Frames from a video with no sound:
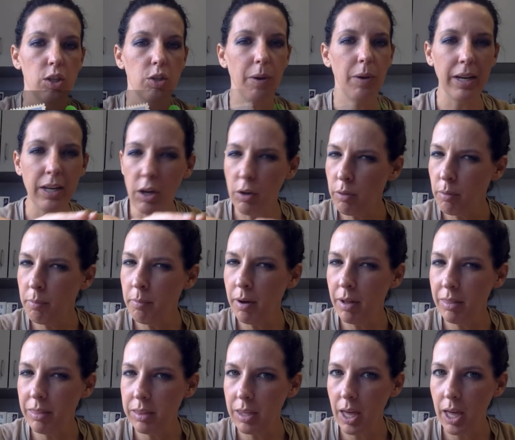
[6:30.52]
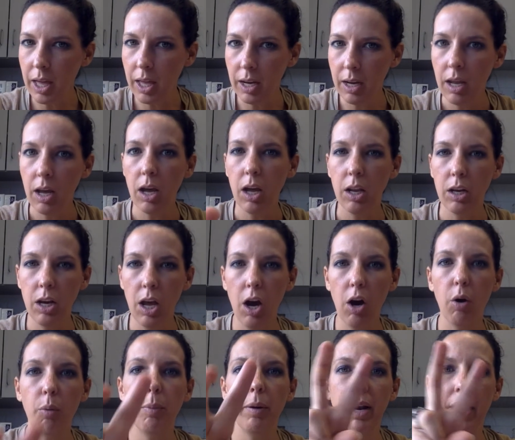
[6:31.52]
I know the month yet?
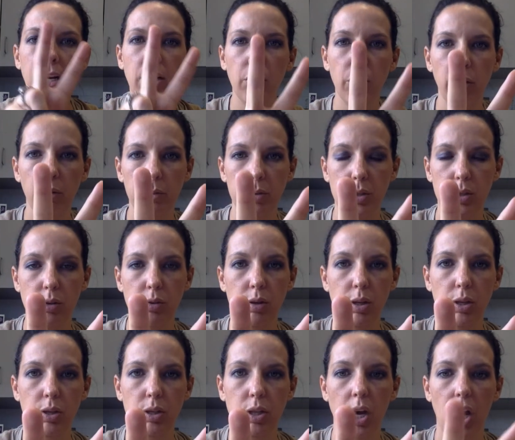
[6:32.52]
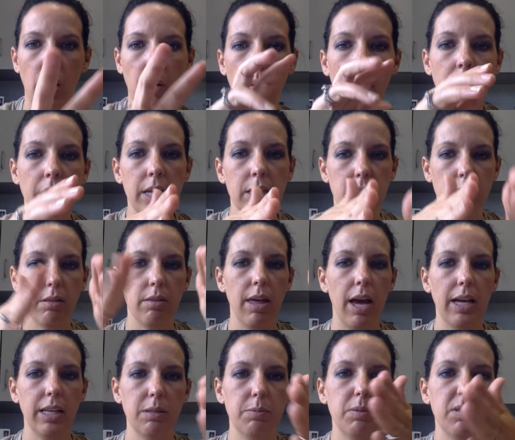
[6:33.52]
No, but I know it was 2 years ago. So
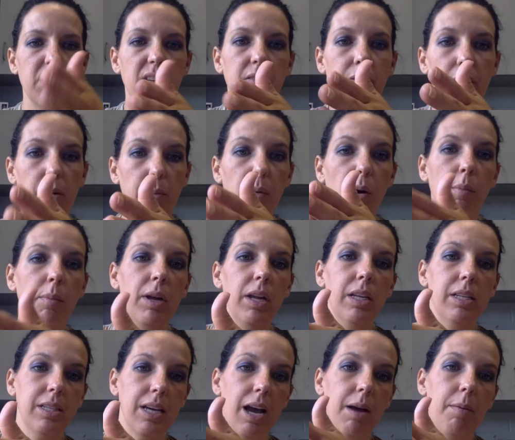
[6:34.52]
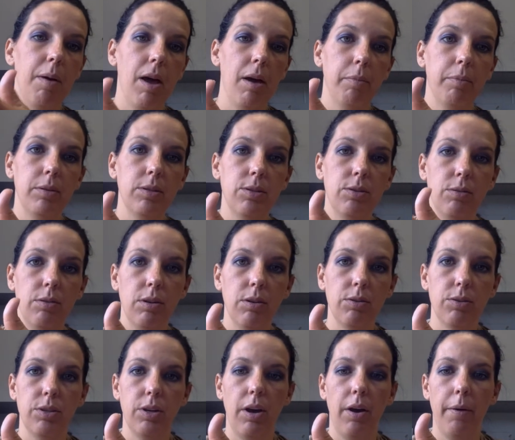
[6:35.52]
that specific moment in time happened 2
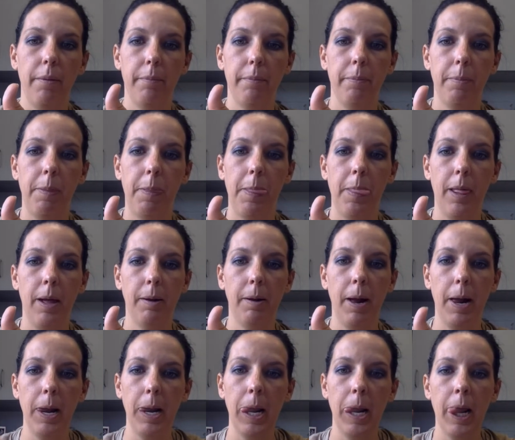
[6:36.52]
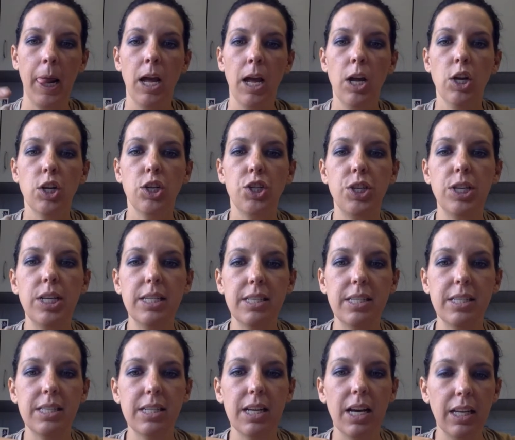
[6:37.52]
years ago. Okay? She
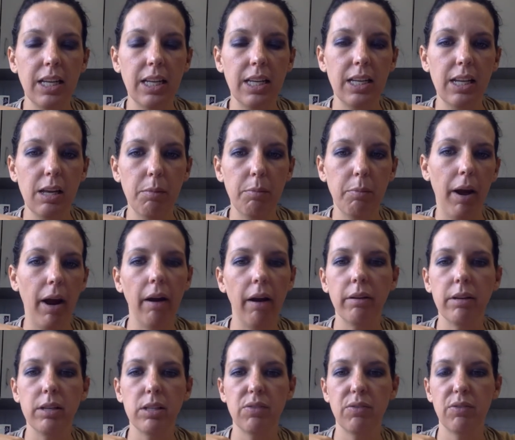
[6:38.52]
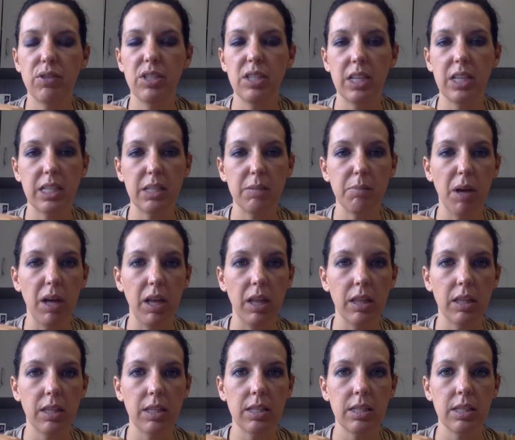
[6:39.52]
studied in Paris for 6
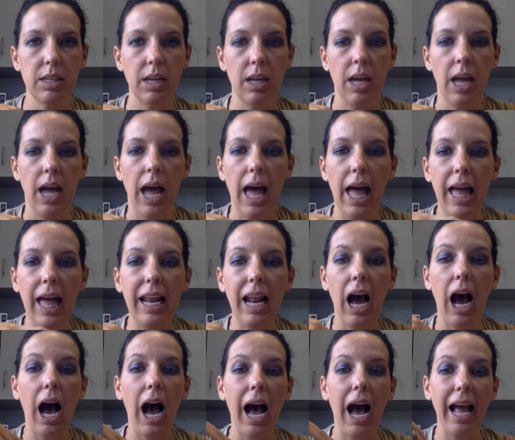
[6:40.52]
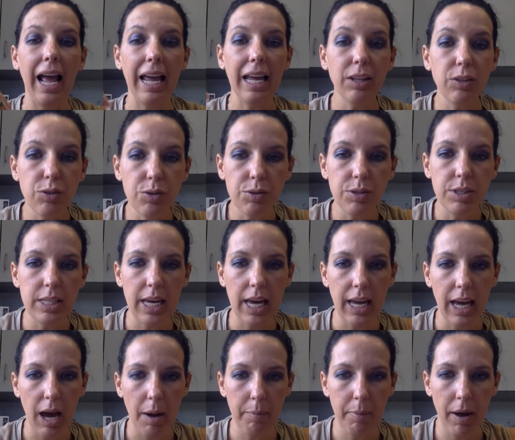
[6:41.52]
months. Elle a étudié
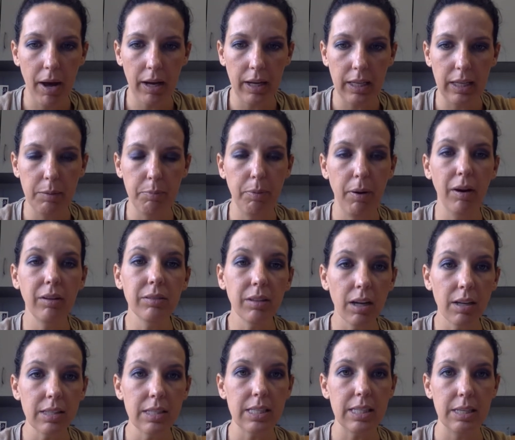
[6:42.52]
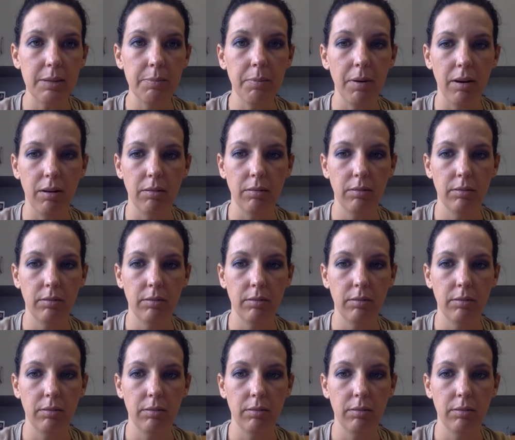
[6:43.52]
à Paris pendant 6 mois.